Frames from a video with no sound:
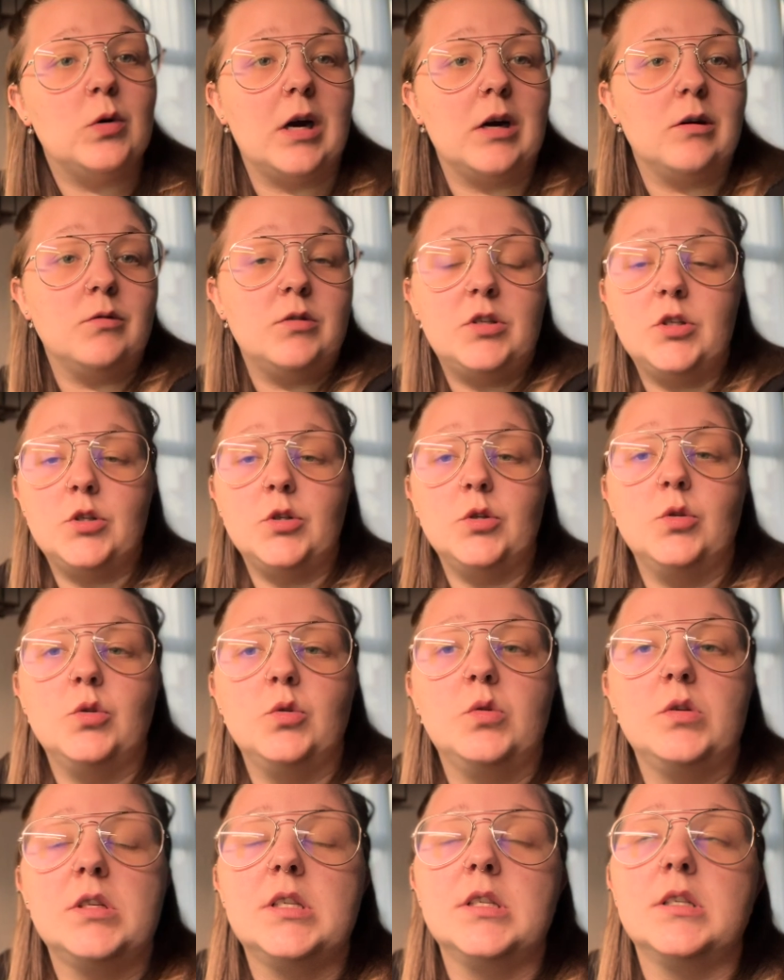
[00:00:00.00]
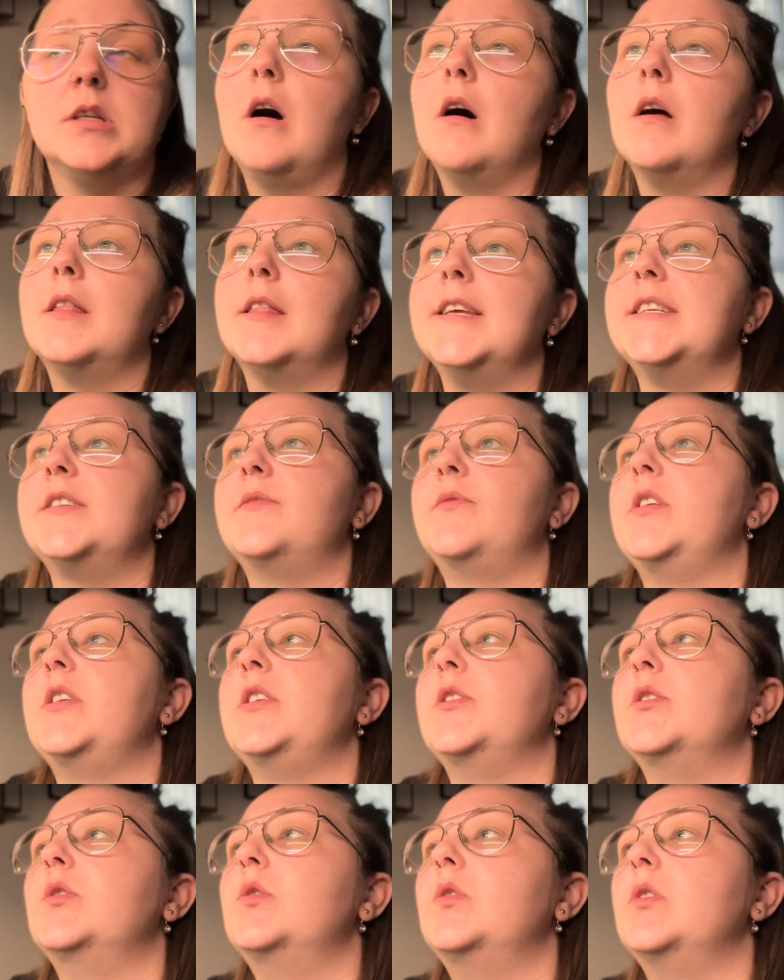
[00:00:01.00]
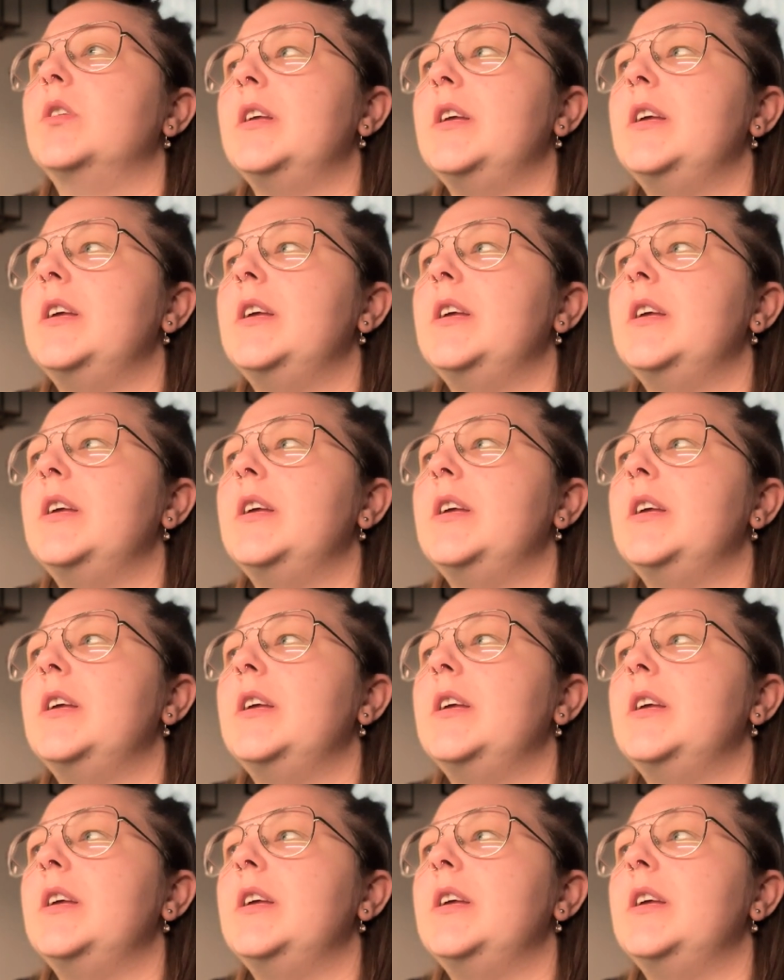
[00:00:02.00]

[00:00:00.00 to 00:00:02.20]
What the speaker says: how to start this video.